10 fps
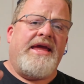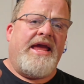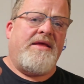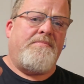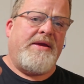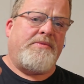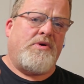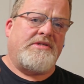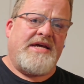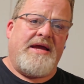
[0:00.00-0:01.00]
and it beeped
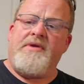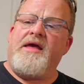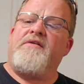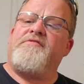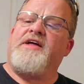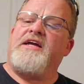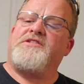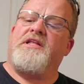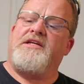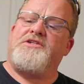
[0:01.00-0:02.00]
one time, uh,
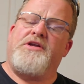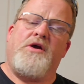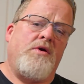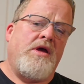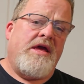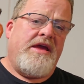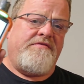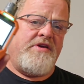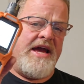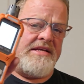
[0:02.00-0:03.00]
flash to let you know.
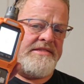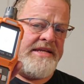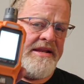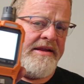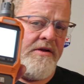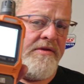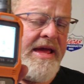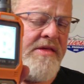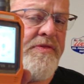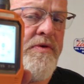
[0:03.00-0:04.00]
If you guys didn't hear that